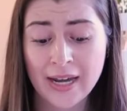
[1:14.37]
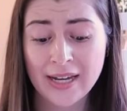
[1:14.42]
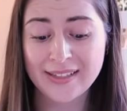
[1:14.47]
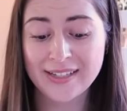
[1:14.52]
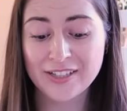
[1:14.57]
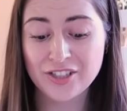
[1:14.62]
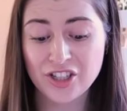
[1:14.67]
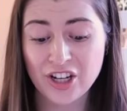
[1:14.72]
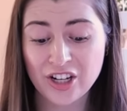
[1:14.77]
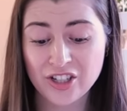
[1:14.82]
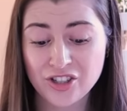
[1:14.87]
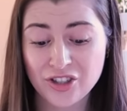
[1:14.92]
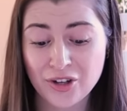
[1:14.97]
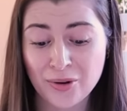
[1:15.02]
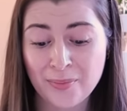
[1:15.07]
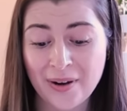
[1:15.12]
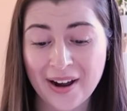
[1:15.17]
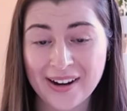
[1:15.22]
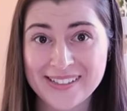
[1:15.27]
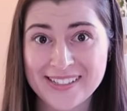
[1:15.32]
They changed their
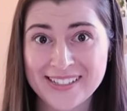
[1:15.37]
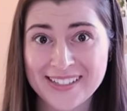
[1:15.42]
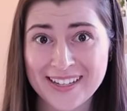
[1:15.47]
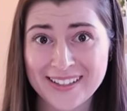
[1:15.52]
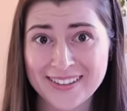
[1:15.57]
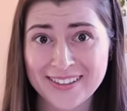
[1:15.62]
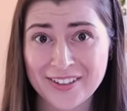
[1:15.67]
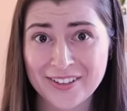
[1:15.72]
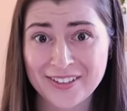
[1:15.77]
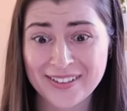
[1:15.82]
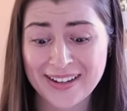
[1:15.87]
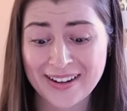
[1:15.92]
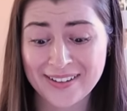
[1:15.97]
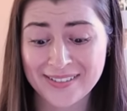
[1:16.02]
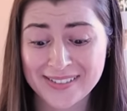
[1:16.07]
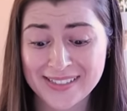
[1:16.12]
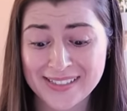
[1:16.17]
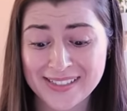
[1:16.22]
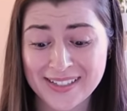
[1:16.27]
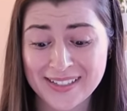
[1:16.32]
mind to get their
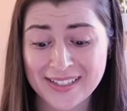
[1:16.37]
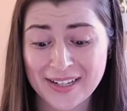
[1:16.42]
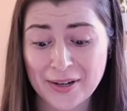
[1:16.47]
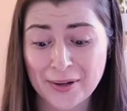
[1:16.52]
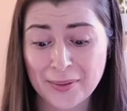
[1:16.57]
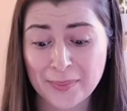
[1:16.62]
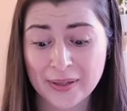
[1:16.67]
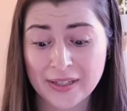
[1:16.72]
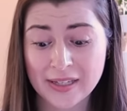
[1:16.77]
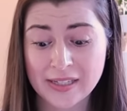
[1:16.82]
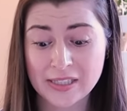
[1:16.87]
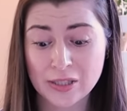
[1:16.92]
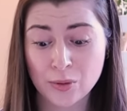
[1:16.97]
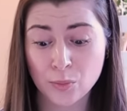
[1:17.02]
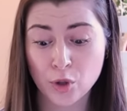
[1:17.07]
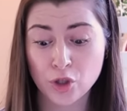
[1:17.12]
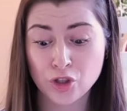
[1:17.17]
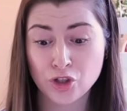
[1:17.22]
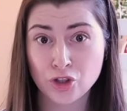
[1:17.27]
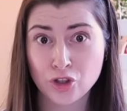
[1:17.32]
nails done here because it
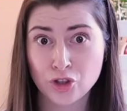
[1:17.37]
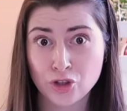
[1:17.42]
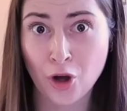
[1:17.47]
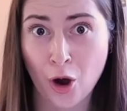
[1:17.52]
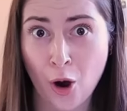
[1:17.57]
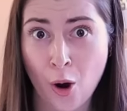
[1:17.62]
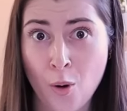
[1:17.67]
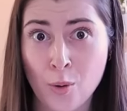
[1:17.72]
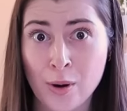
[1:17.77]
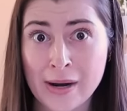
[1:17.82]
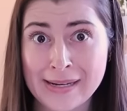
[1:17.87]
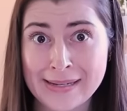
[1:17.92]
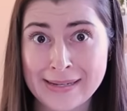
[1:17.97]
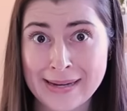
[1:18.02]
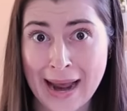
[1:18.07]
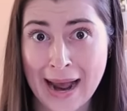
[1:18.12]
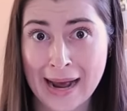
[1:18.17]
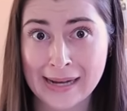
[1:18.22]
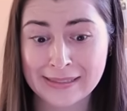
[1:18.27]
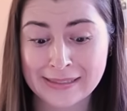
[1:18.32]
was so
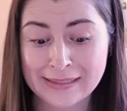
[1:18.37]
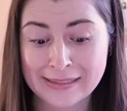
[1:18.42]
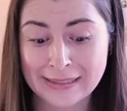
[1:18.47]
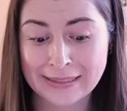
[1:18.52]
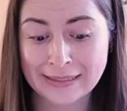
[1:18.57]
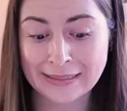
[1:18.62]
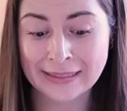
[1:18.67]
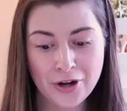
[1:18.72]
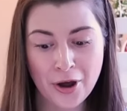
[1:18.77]
nasty.